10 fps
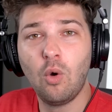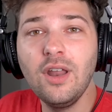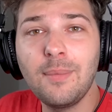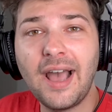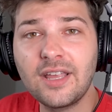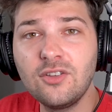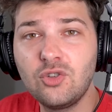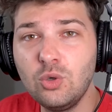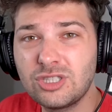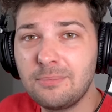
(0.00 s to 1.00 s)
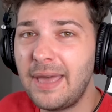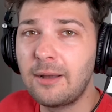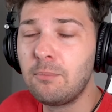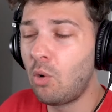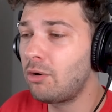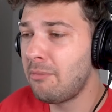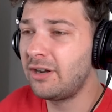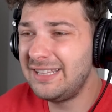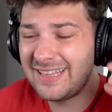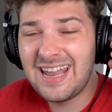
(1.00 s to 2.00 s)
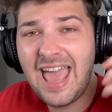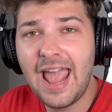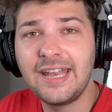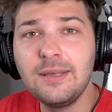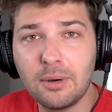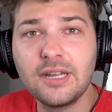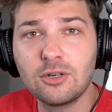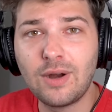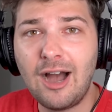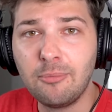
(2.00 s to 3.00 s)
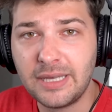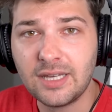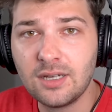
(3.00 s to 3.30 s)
What am I gonna do to make more money than anybody around me?